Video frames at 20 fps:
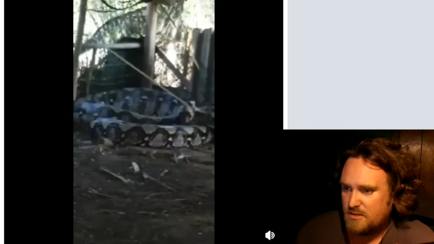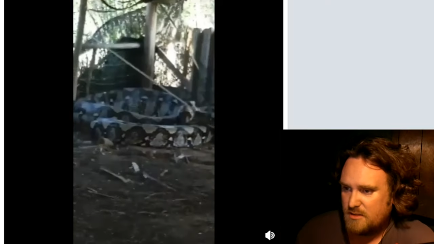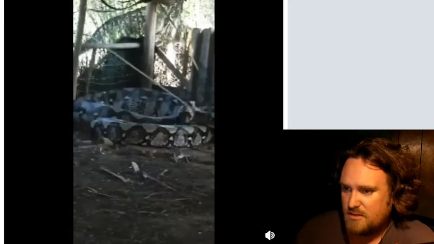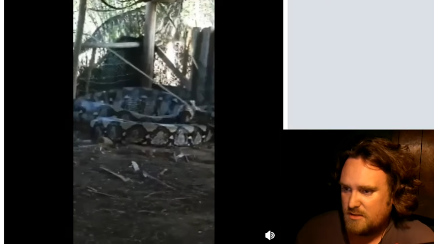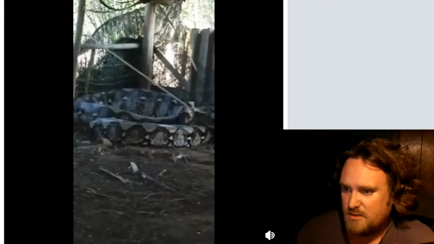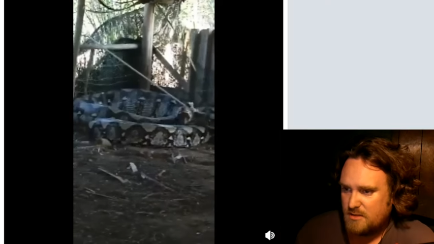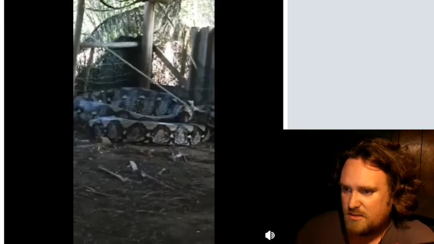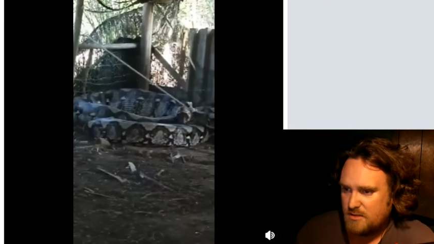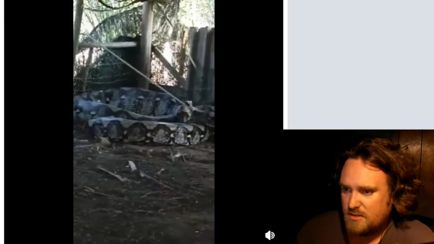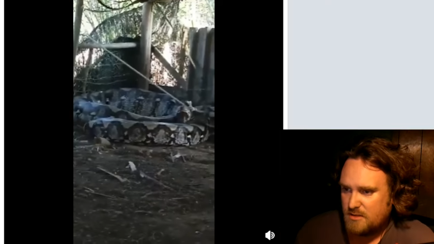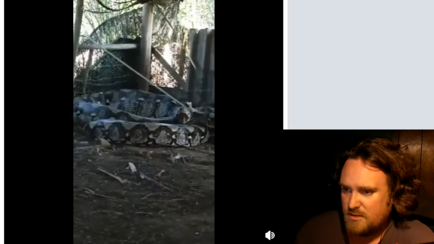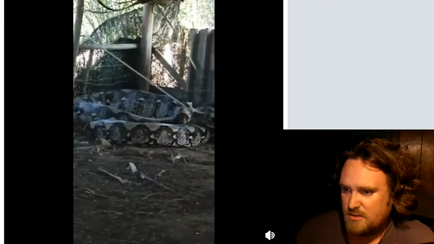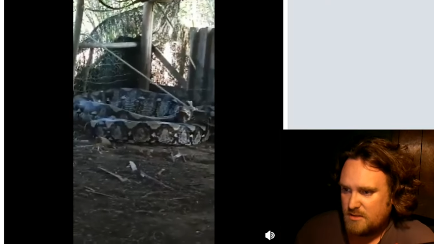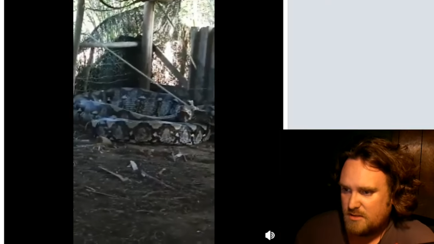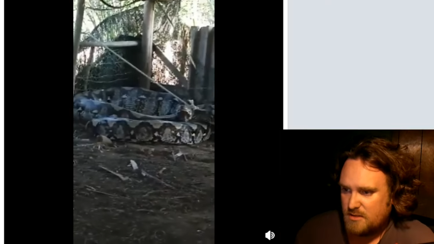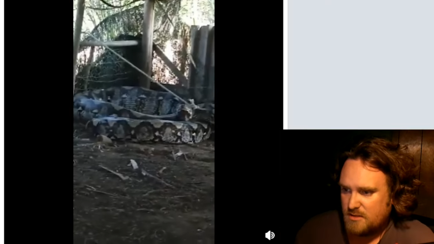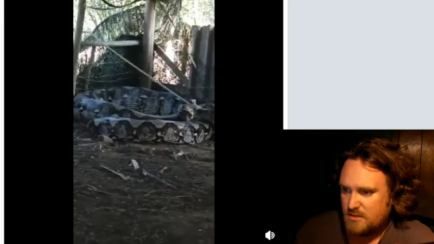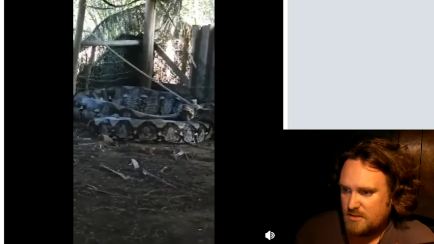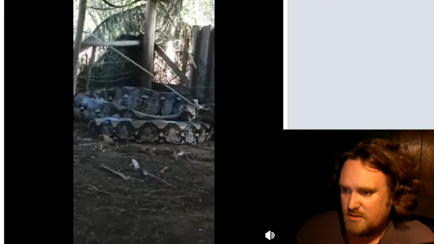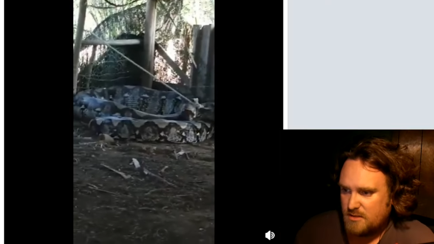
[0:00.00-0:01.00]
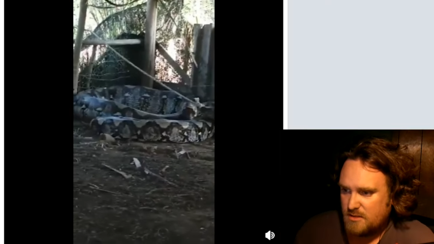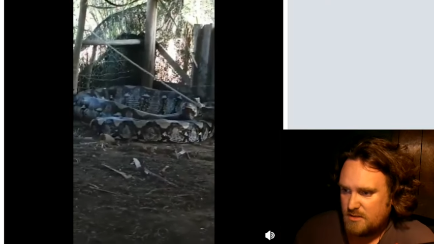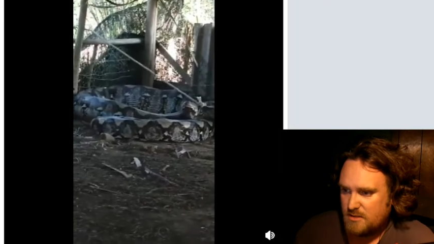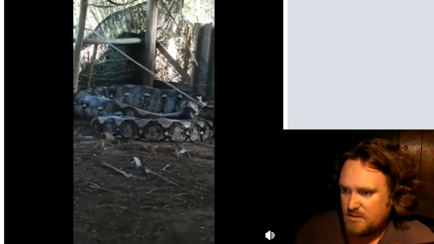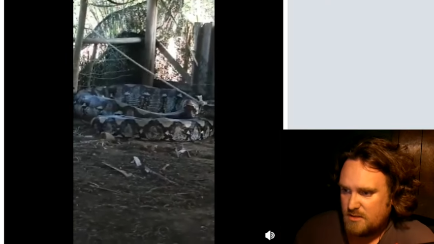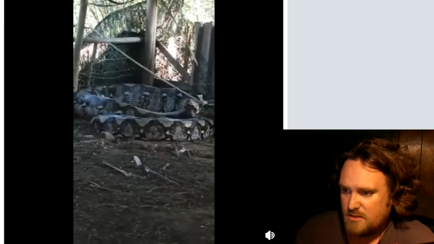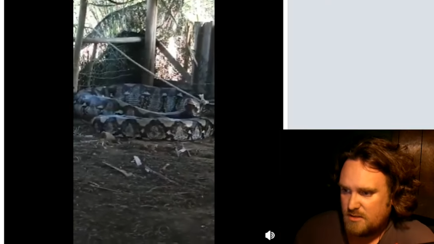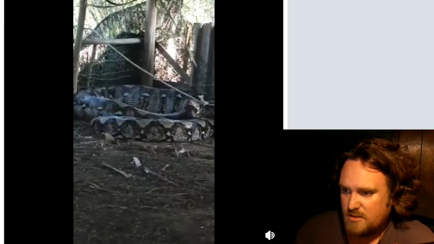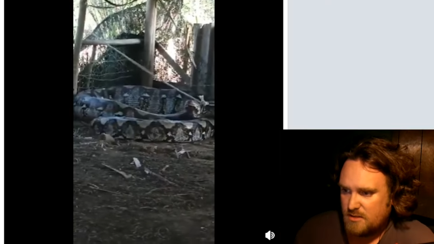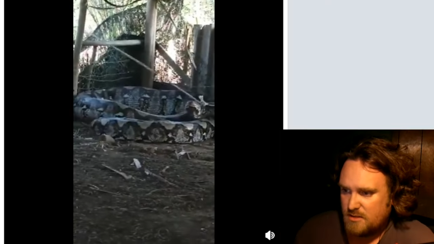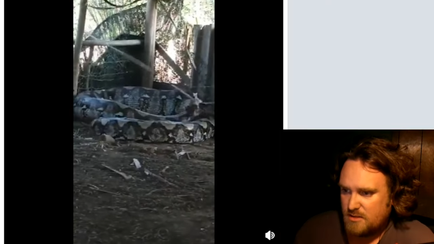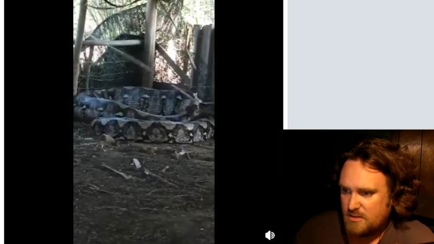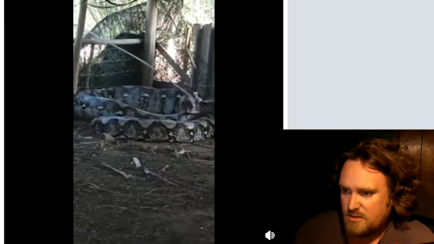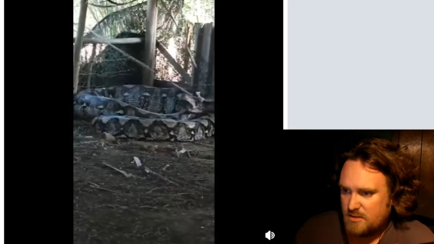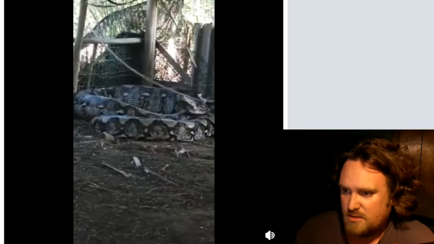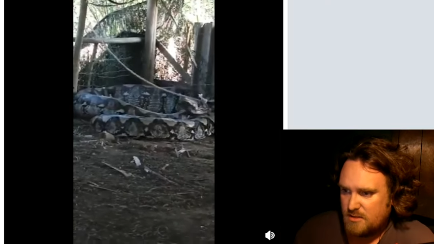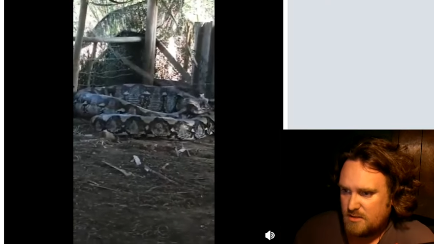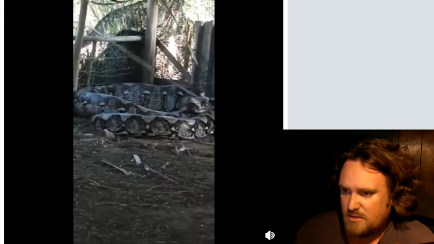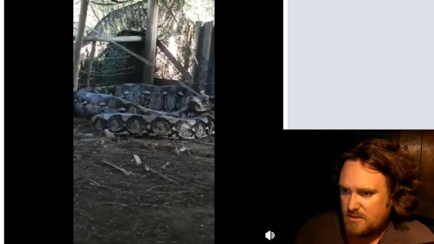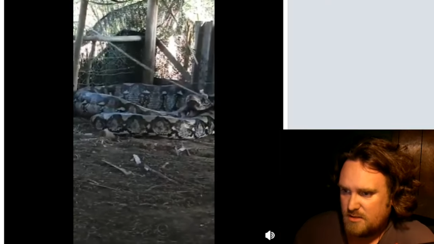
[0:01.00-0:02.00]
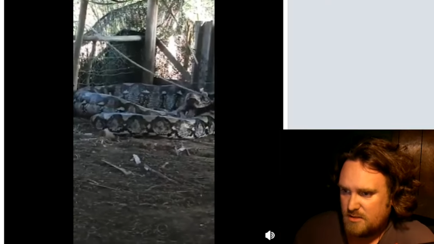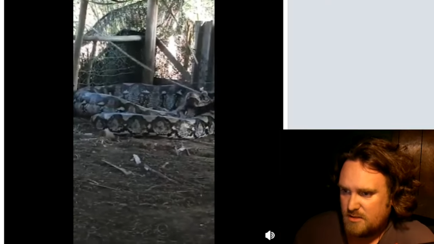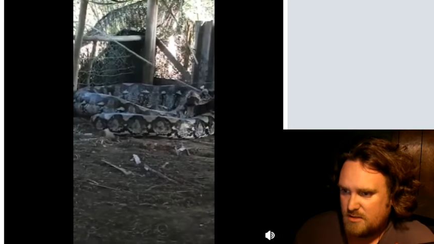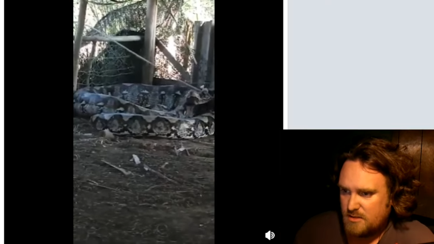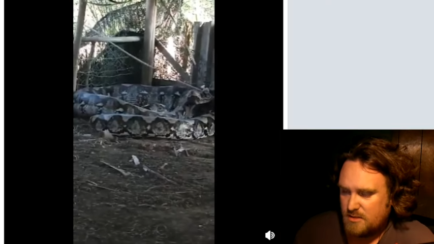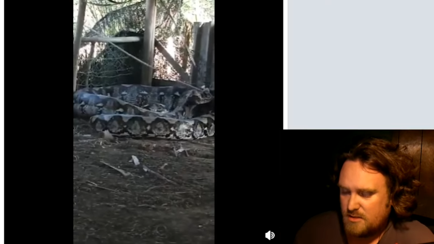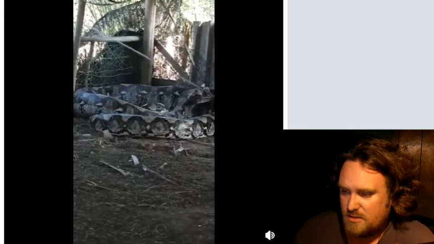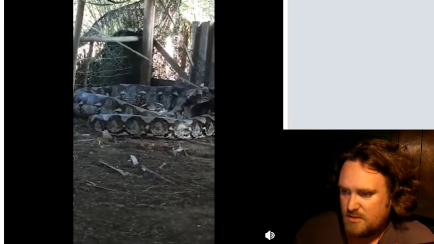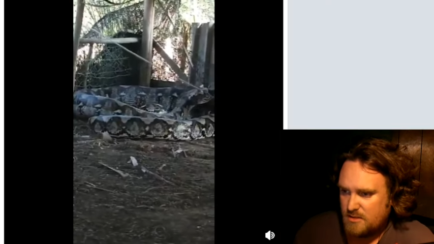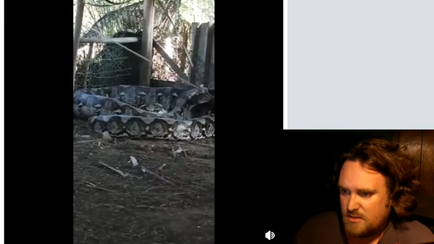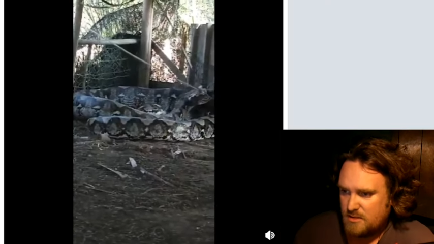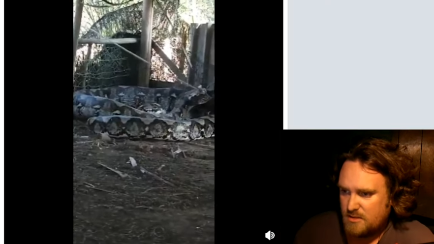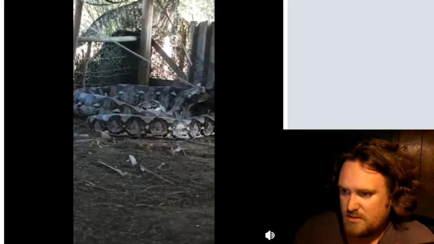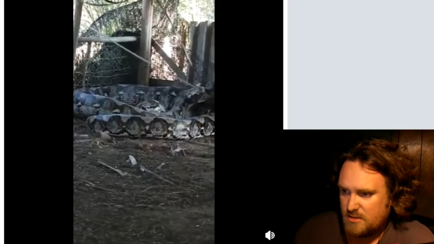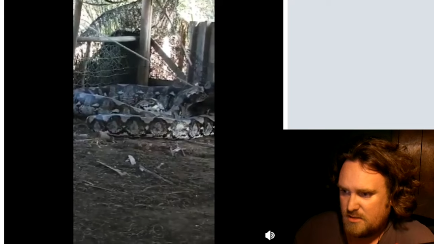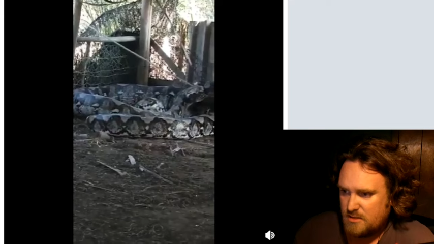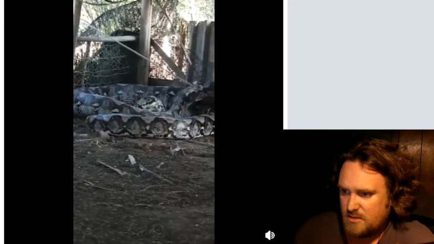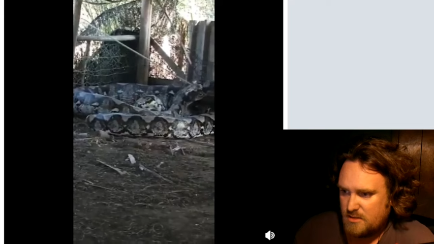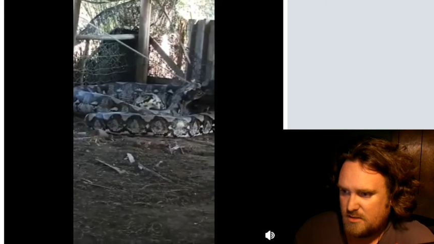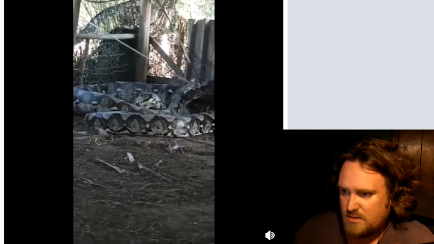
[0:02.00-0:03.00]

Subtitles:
(silence)